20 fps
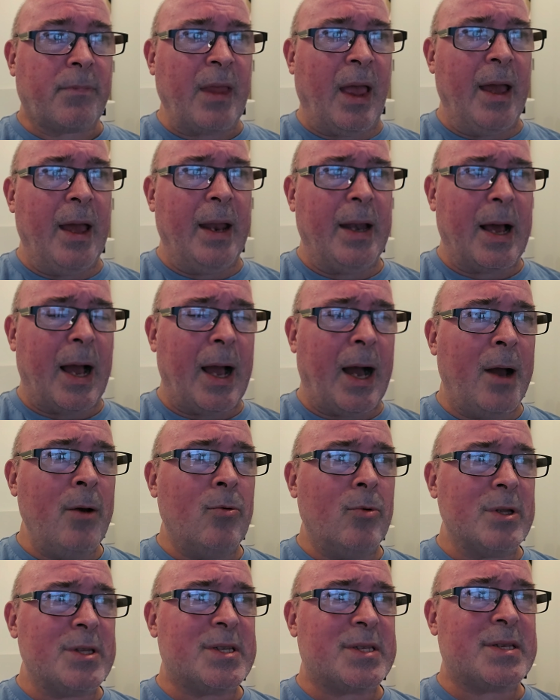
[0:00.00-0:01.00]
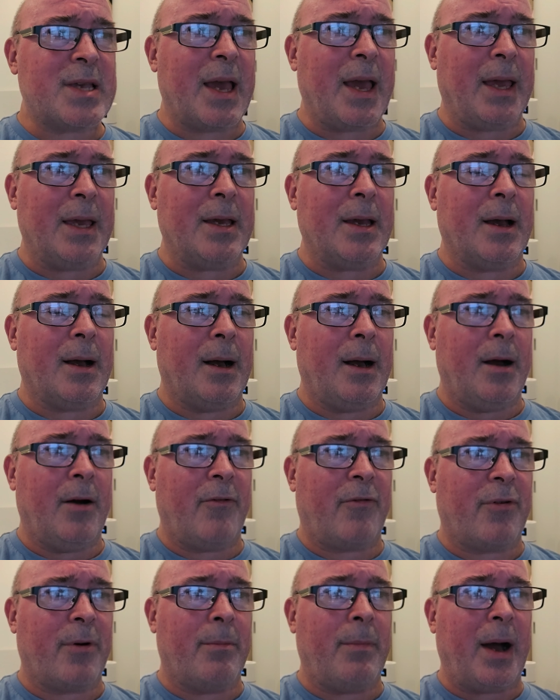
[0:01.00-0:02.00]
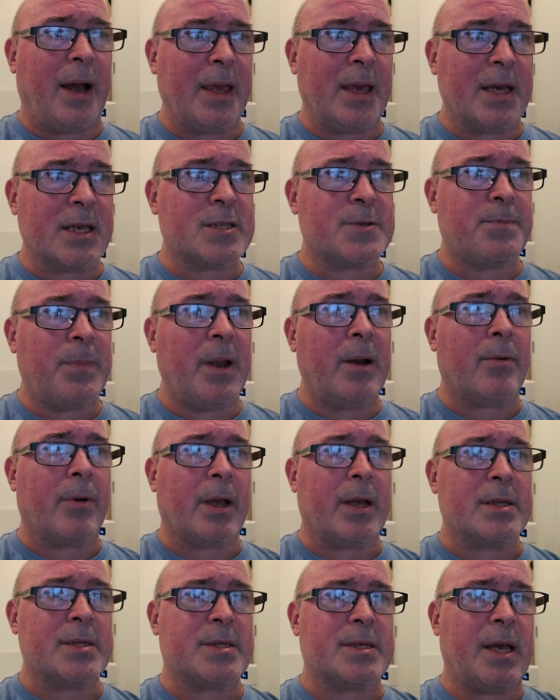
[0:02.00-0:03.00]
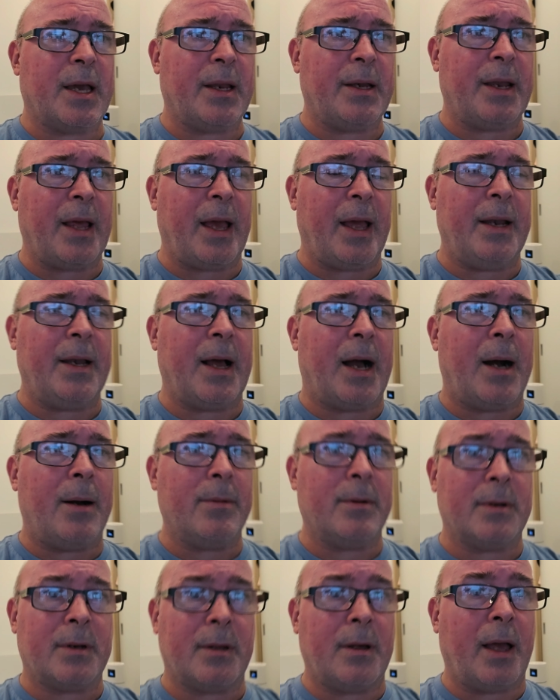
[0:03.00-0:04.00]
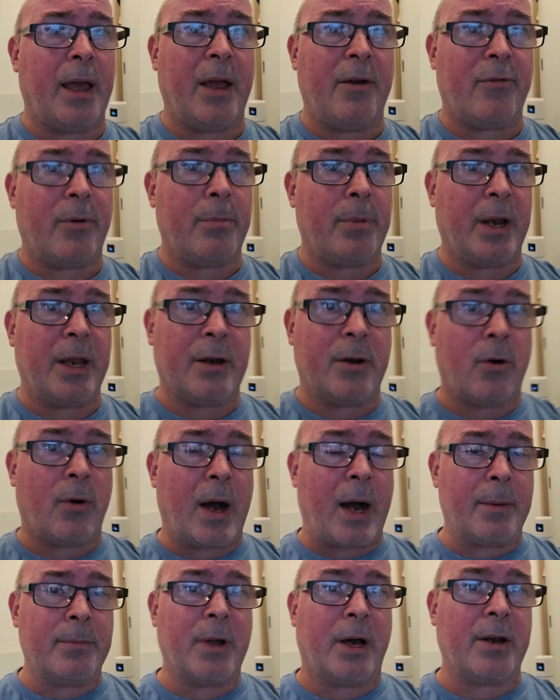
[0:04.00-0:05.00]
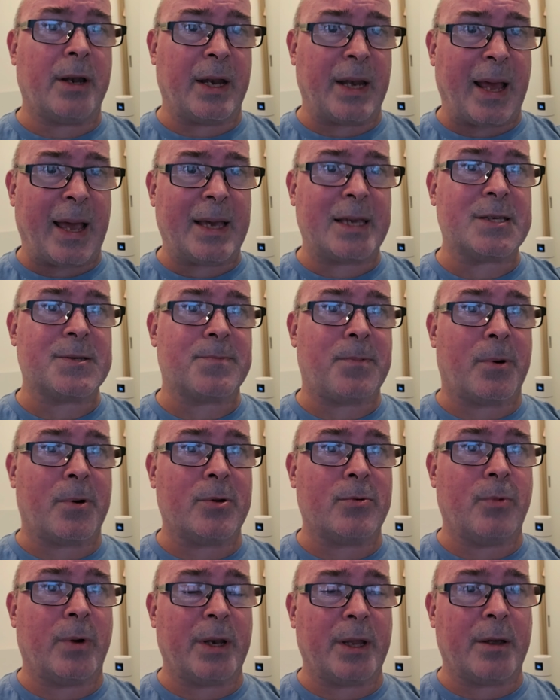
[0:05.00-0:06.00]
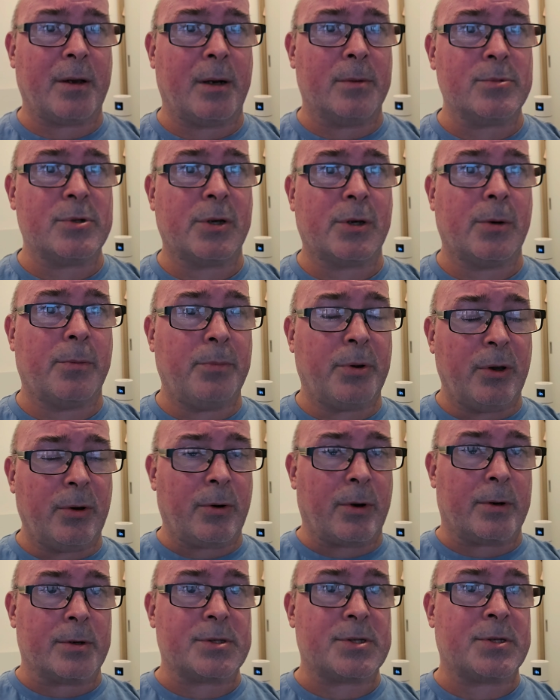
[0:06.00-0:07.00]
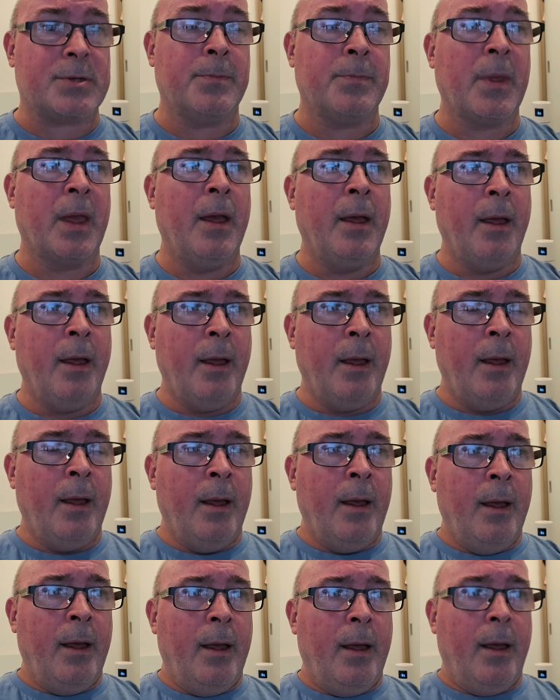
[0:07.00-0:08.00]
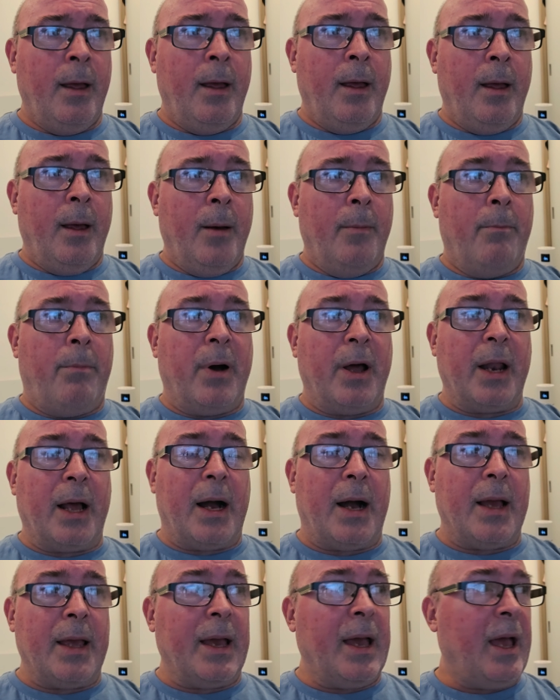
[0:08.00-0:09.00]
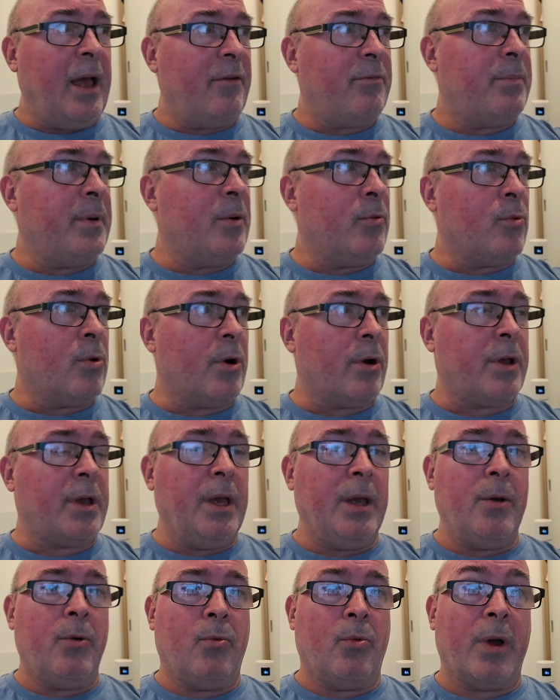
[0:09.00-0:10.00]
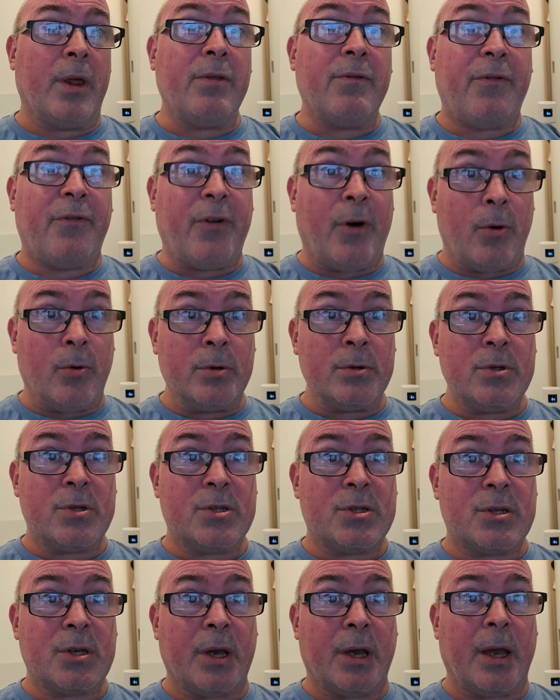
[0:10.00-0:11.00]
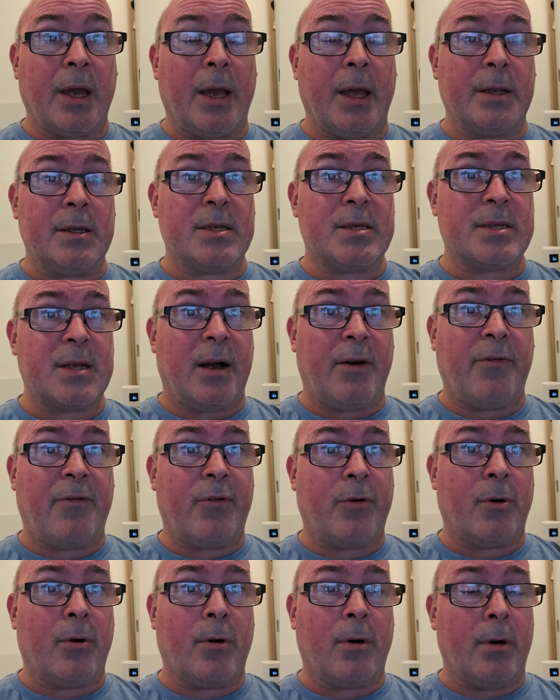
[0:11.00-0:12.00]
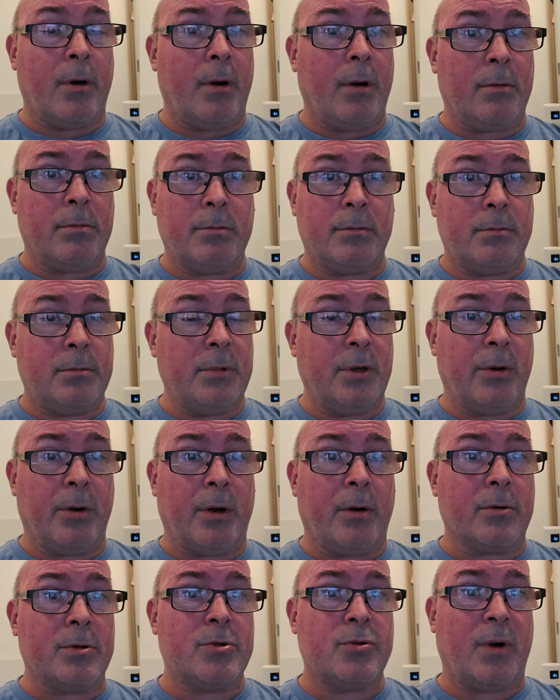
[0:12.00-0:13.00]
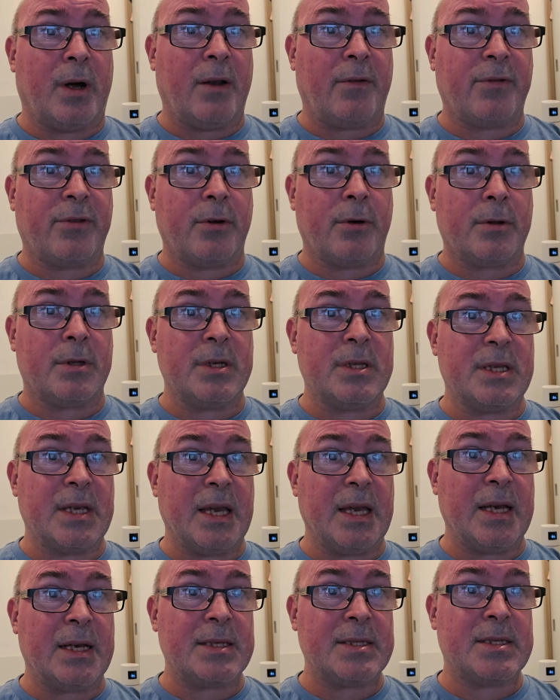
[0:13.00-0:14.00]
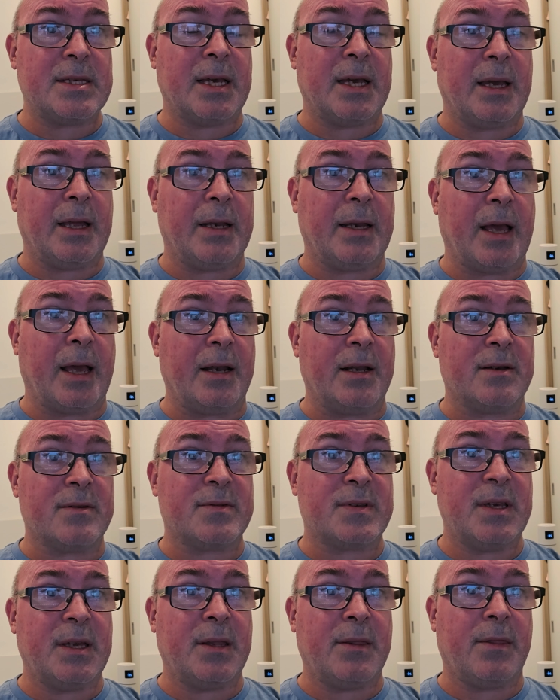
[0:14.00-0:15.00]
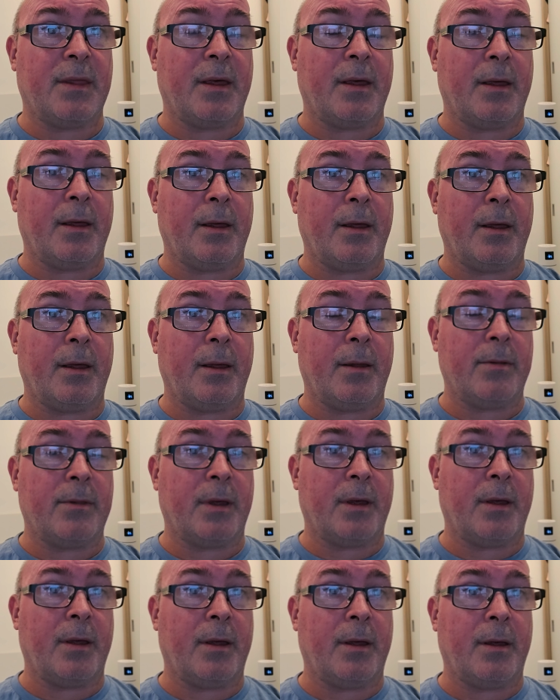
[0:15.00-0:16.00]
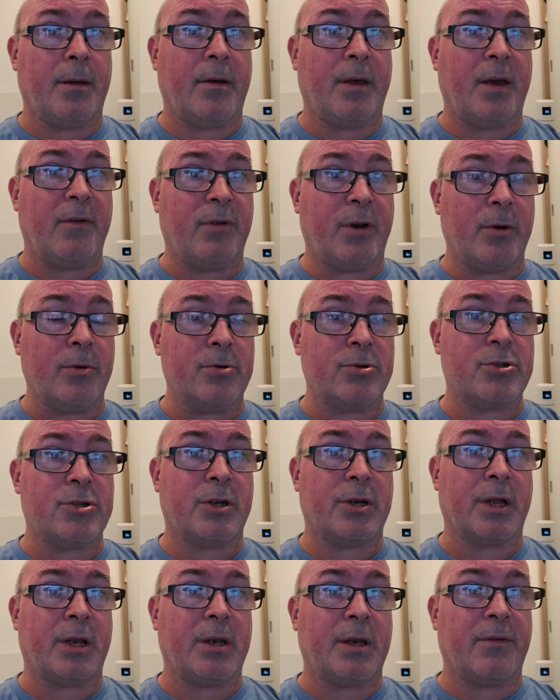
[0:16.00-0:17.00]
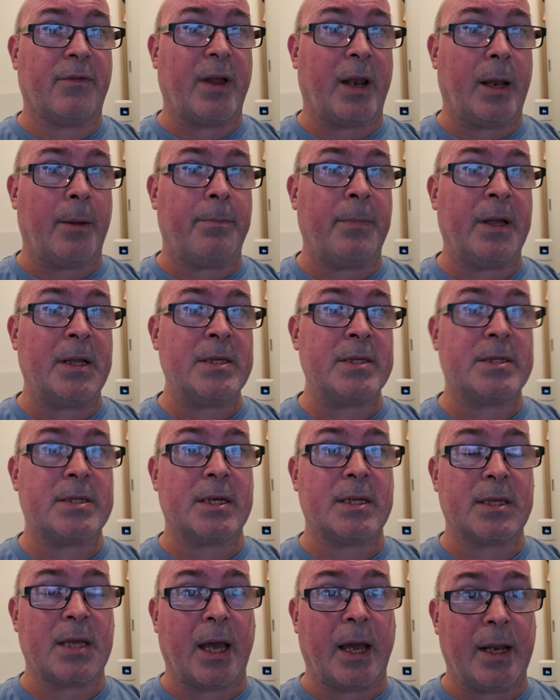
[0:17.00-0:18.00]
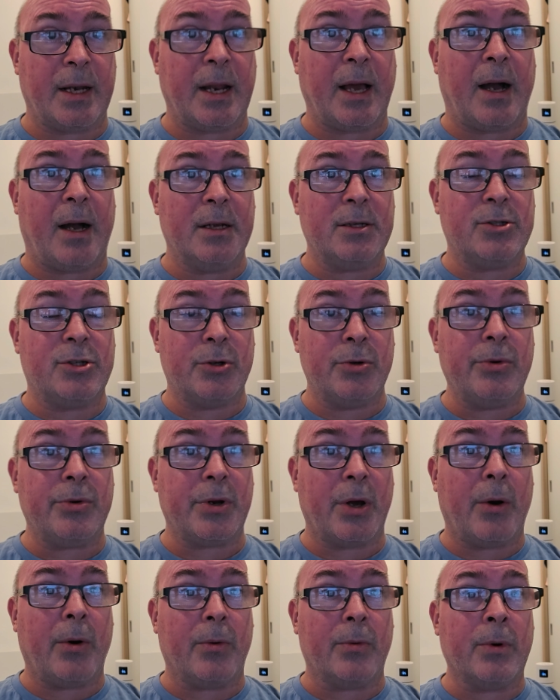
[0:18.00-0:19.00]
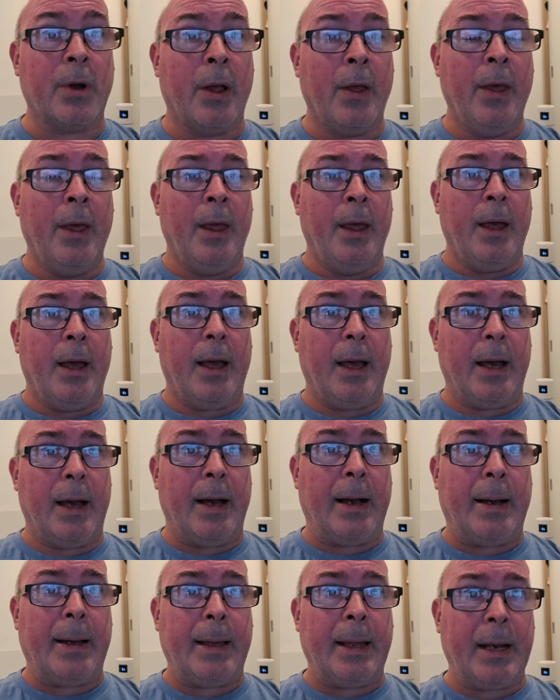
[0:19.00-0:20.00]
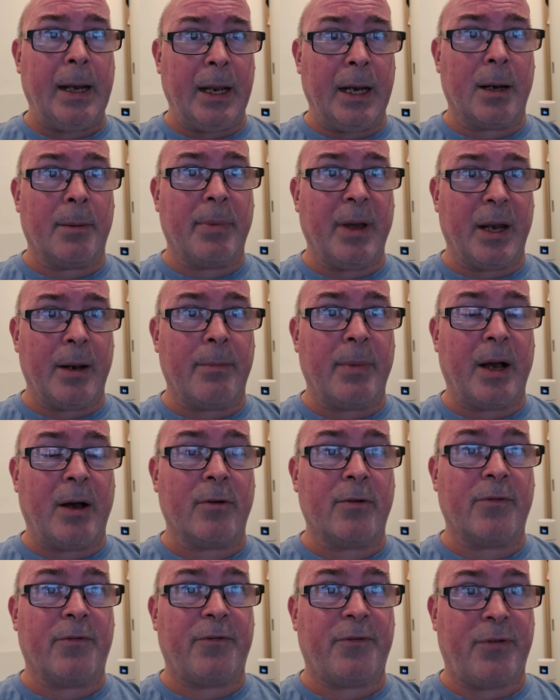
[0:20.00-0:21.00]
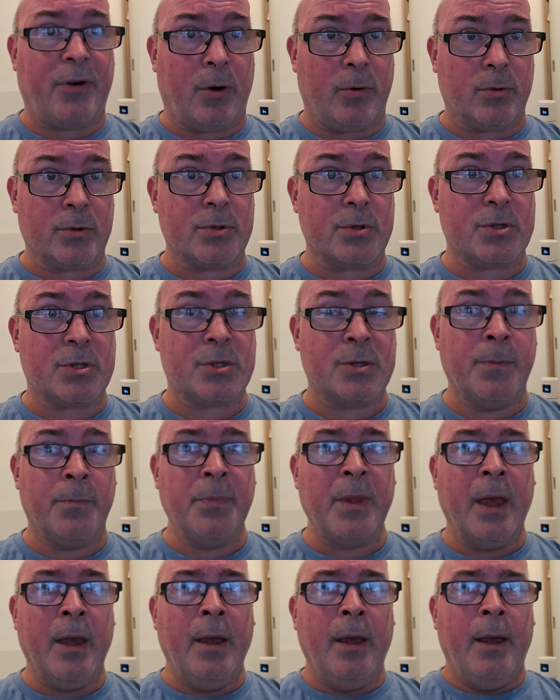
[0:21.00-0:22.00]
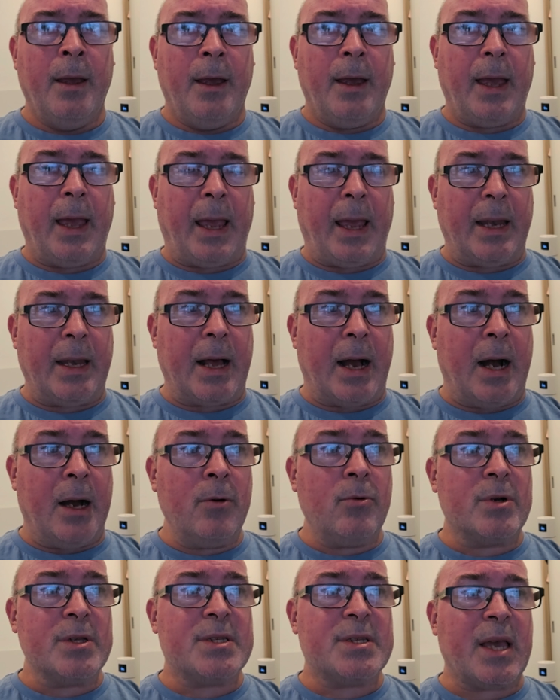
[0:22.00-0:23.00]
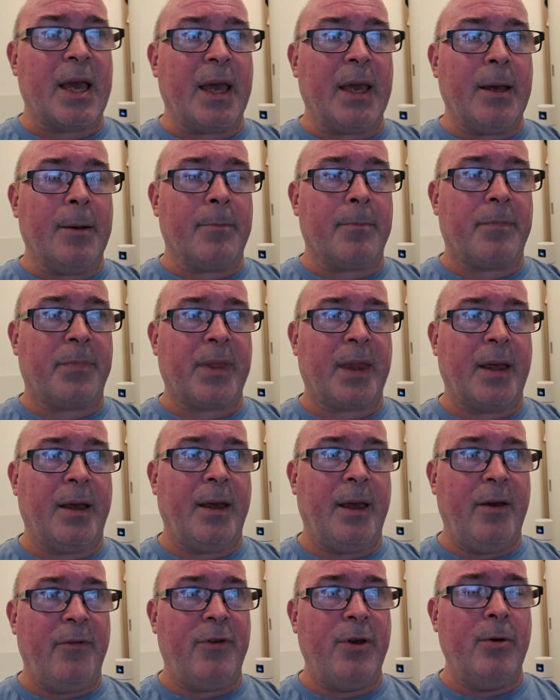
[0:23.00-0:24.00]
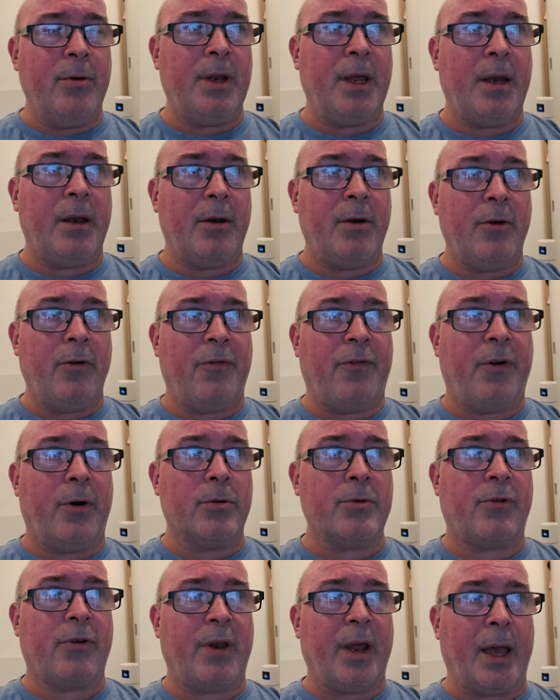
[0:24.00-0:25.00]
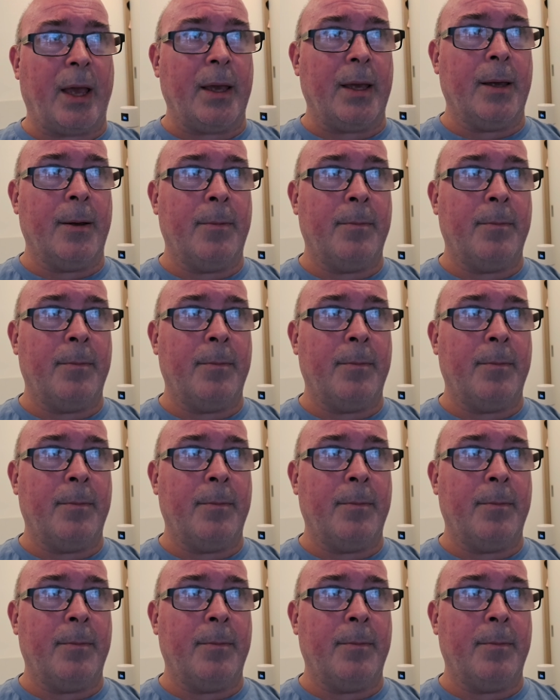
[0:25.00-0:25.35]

And I would say, from my experience, and everybody know I'm not an expert when it comes to computers, but I have been working with phones and stuff for 12, 13 years, and I've seen the evolution and development, and I do know a little bit about phones. And I would say, if you need a new phone today,